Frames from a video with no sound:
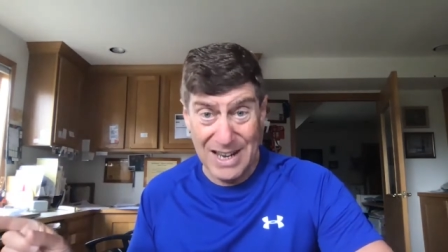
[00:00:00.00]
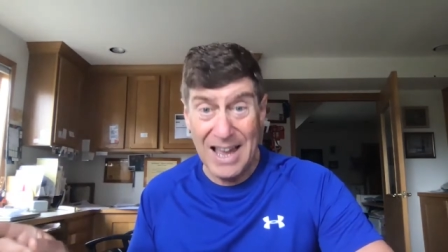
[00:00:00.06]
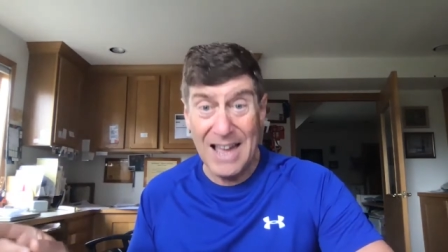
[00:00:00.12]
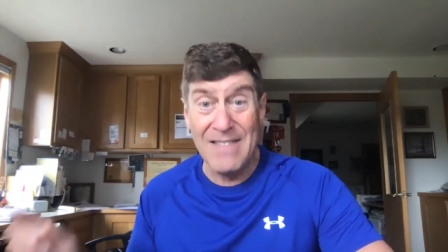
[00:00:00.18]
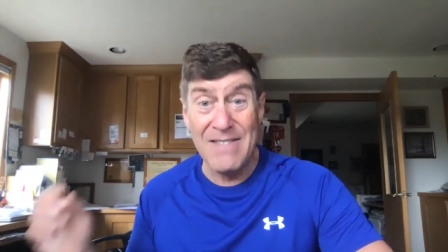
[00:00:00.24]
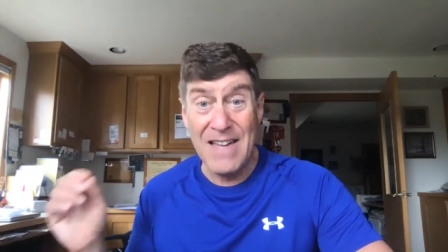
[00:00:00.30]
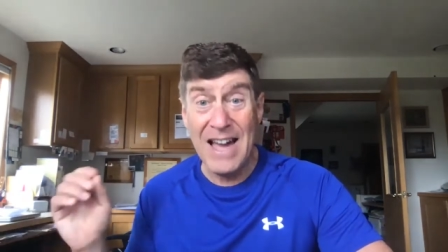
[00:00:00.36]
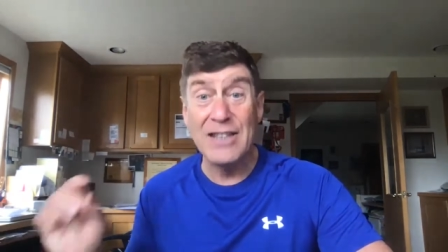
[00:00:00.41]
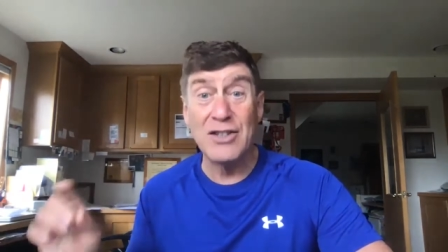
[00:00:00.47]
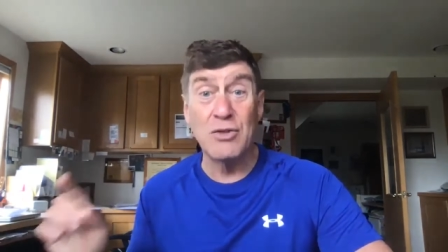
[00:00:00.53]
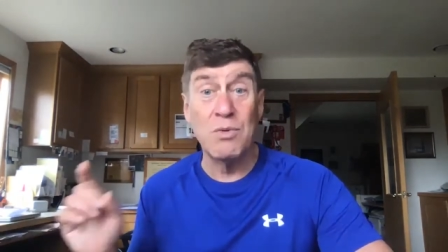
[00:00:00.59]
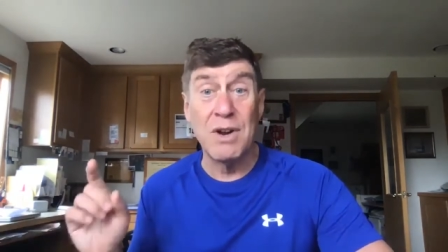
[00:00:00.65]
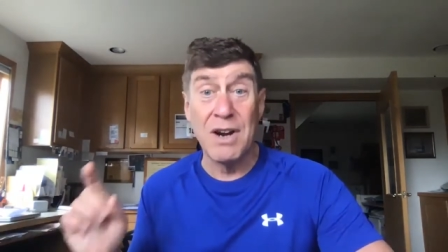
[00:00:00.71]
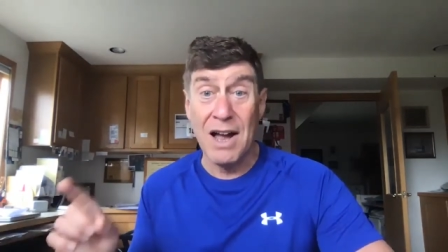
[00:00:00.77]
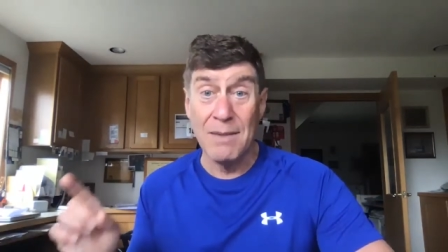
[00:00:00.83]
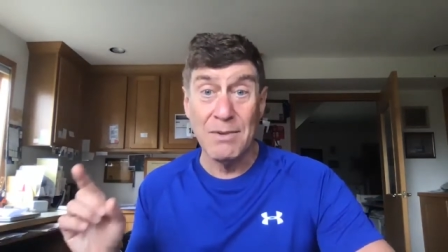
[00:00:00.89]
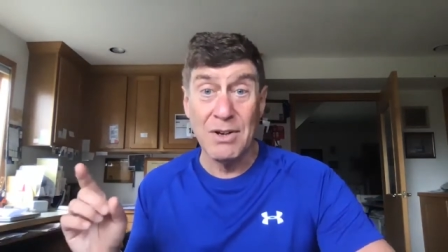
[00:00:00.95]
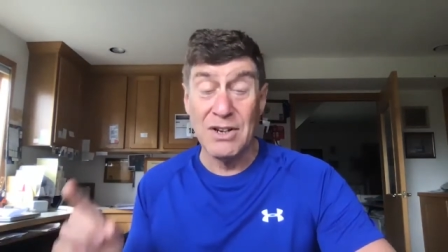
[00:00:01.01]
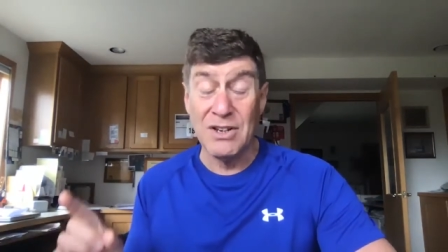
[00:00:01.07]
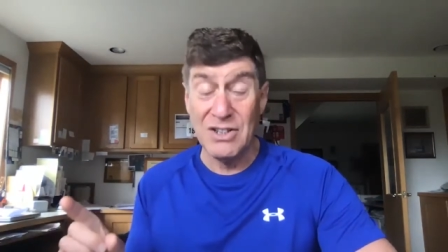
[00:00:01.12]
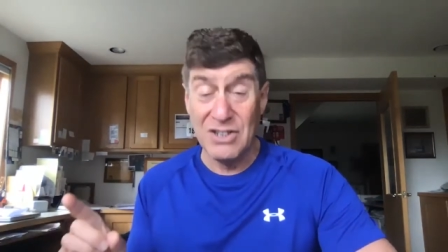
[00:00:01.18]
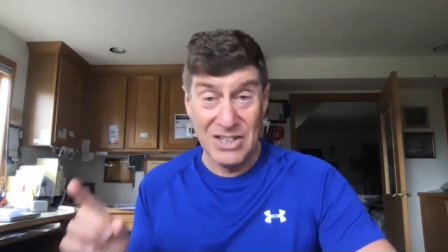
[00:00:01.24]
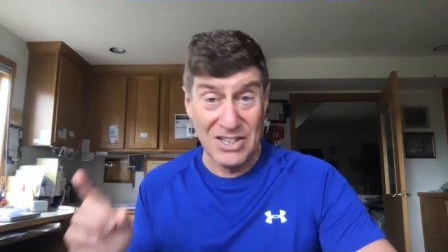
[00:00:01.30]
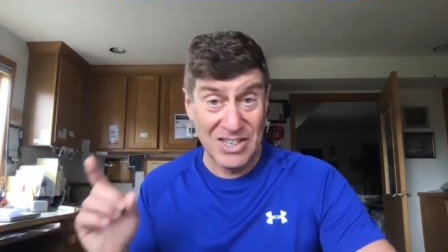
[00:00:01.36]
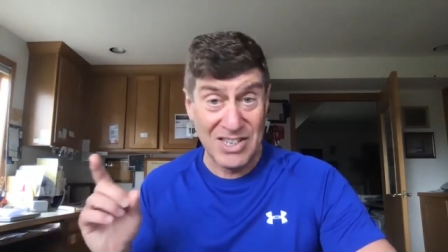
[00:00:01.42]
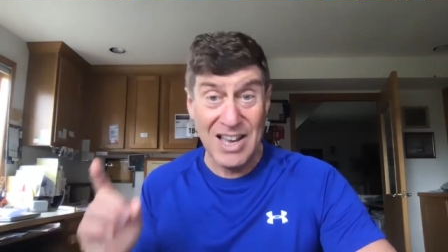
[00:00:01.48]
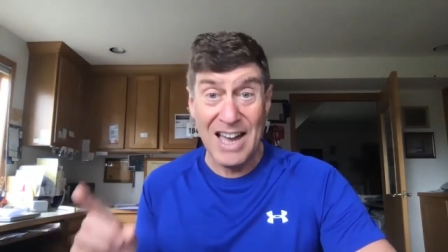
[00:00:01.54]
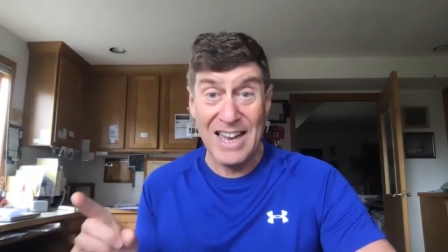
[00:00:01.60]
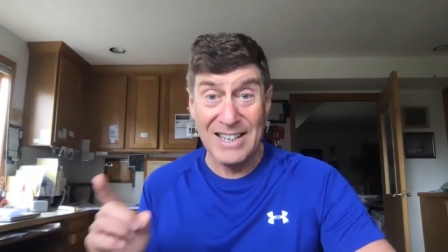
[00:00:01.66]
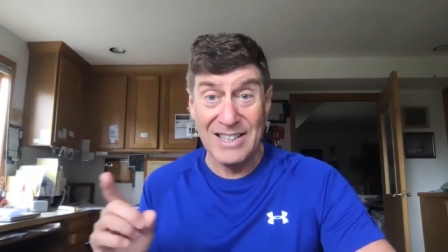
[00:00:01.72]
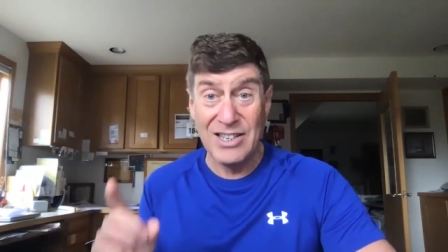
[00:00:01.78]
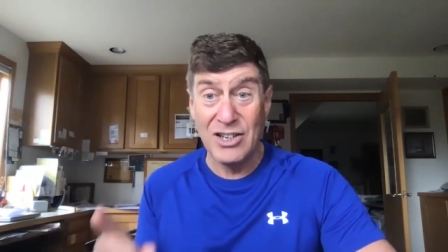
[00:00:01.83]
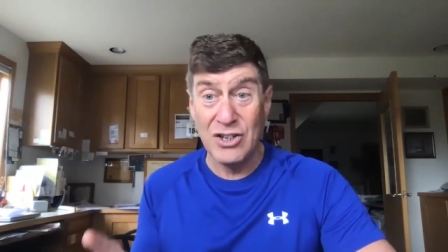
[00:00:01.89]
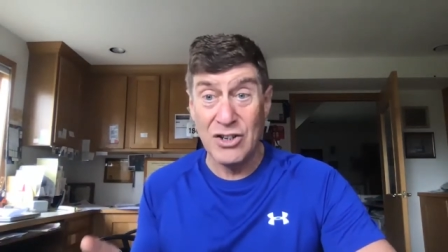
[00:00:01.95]
And that's what I'm going to
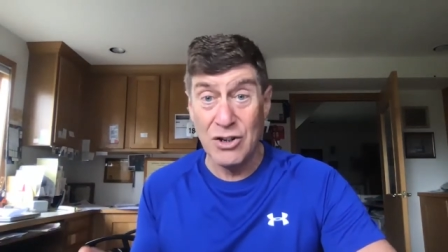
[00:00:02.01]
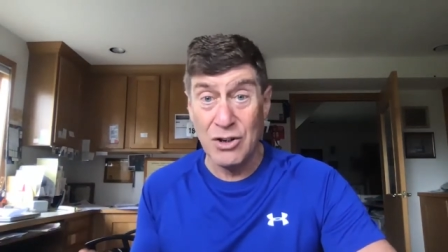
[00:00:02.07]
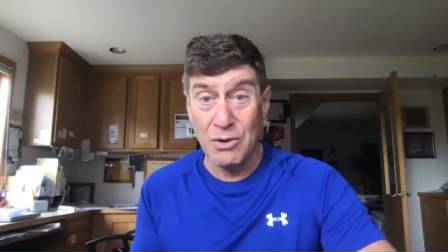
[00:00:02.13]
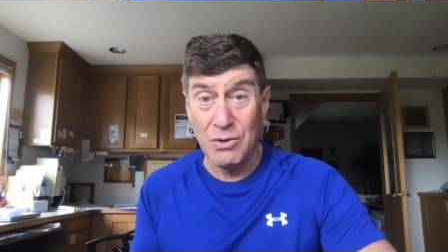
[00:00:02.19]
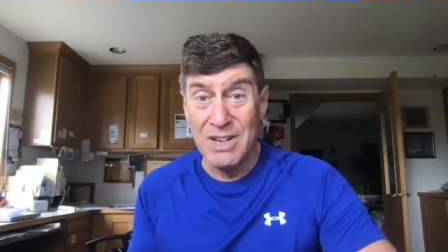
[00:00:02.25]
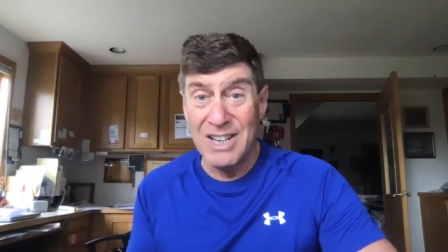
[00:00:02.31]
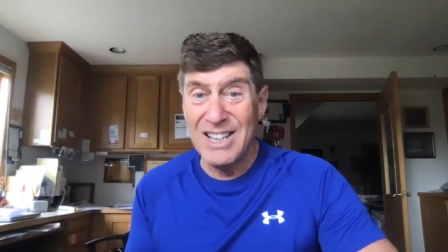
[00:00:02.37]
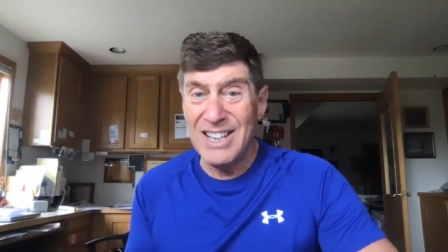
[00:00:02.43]
decided to do.